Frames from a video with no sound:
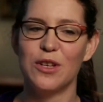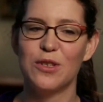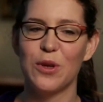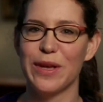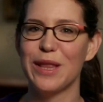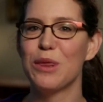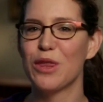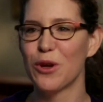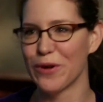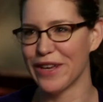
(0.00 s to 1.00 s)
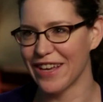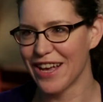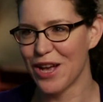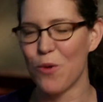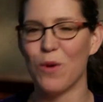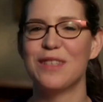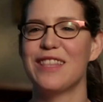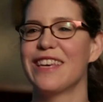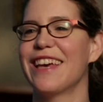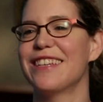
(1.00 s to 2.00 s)
So in theory, once
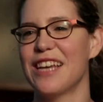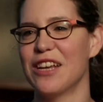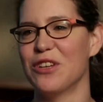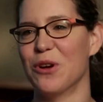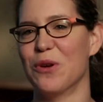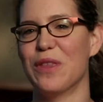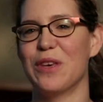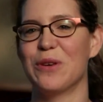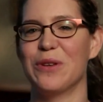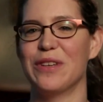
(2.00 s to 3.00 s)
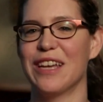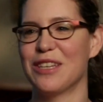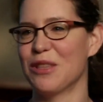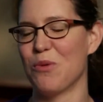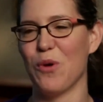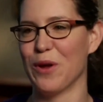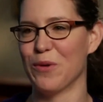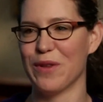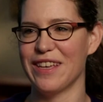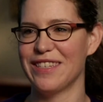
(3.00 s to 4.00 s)
they get tenure, they could get to the point
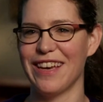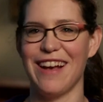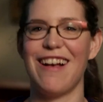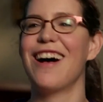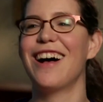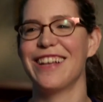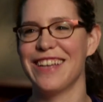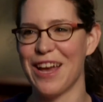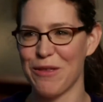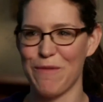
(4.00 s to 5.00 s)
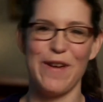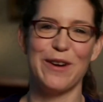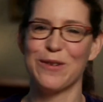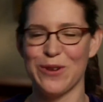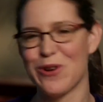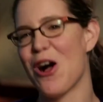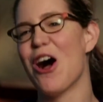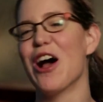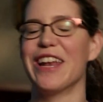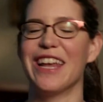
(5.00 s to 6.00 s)
where they say, aha, now the fetters are
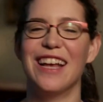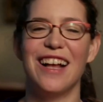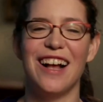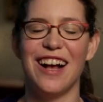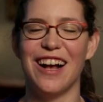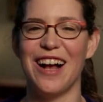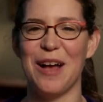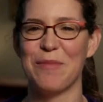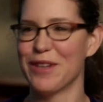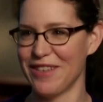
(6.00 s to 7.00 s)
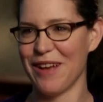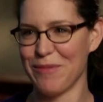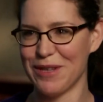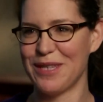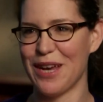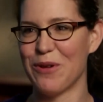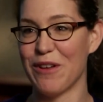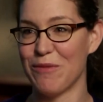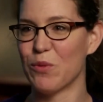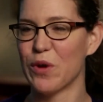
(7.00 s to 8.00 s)
gone. I'm gonna say what
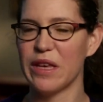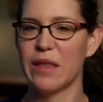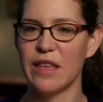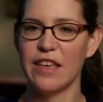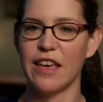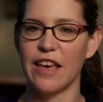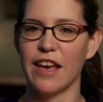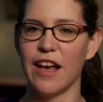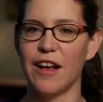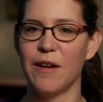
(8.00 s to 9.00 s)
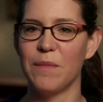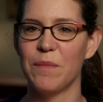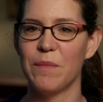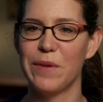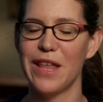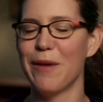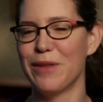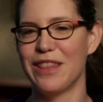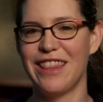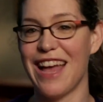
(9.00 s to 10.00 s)
I've been really thinking. But I
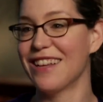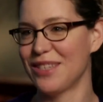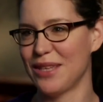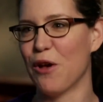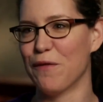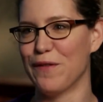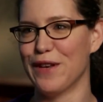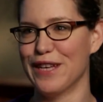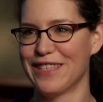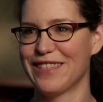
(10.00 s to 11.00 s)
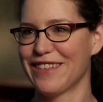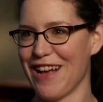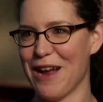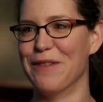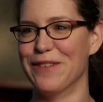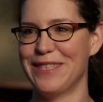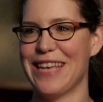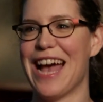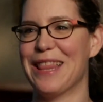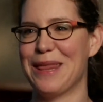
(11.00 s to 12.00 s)
mean, that itself is kind of a
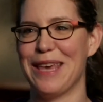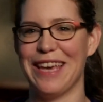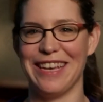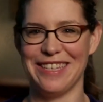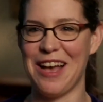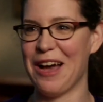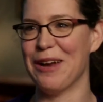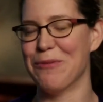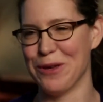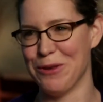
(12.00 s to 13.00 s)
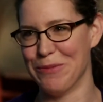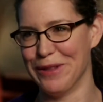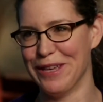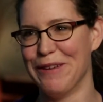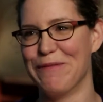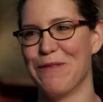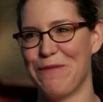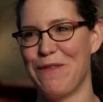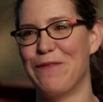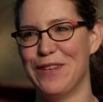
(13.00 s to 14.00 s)
sad thing, is hide what you believe for
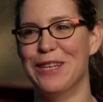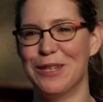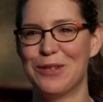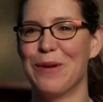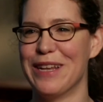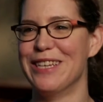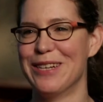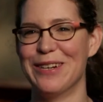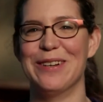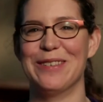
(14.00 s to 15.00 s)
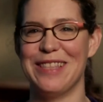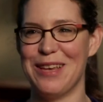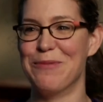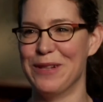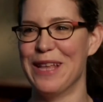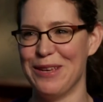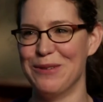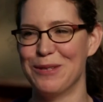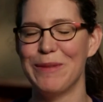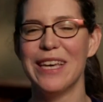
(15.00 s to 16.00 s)
15 to 20 years and then we'll let
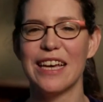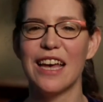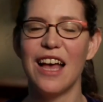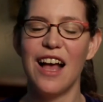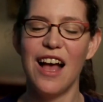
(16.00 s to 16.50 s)
you speak.